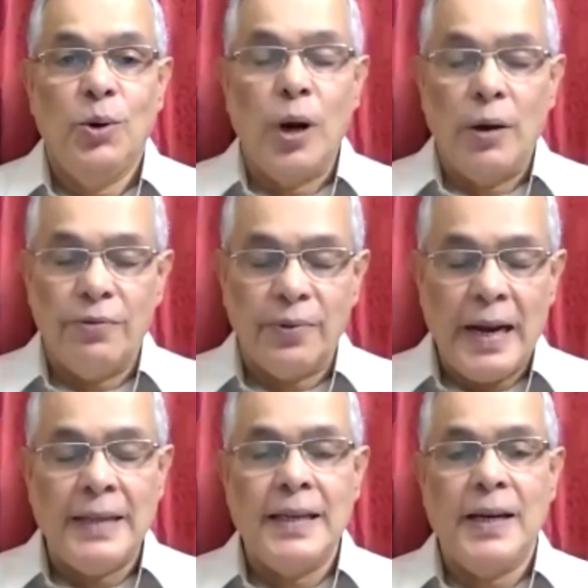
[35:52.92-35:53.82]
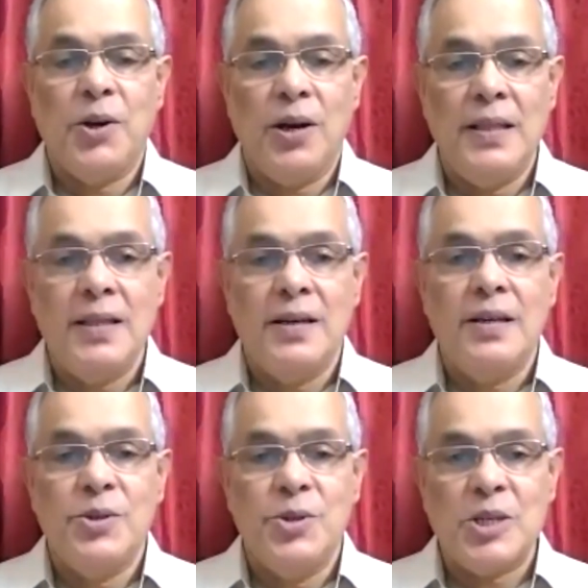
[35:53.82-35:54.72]
who have gathered
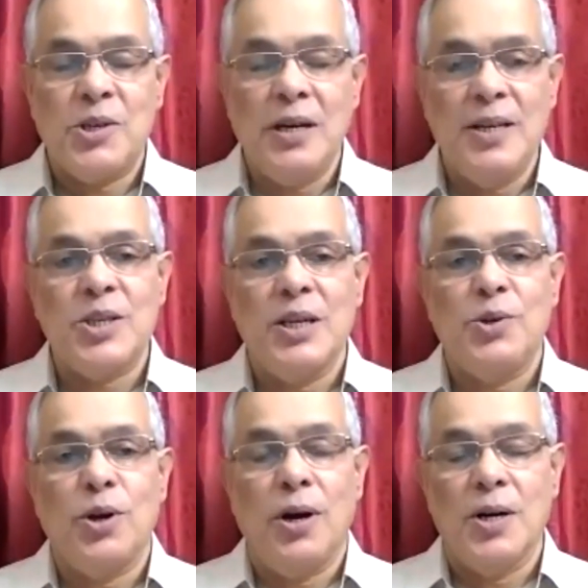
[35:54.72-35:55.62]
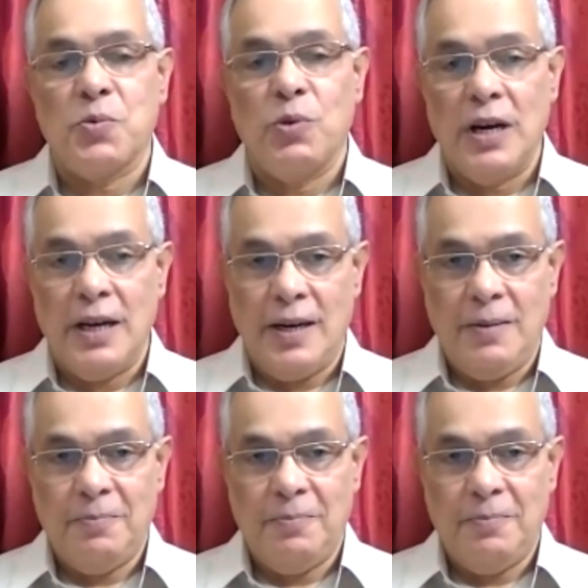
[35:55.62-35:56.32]
together just to listen to God's word.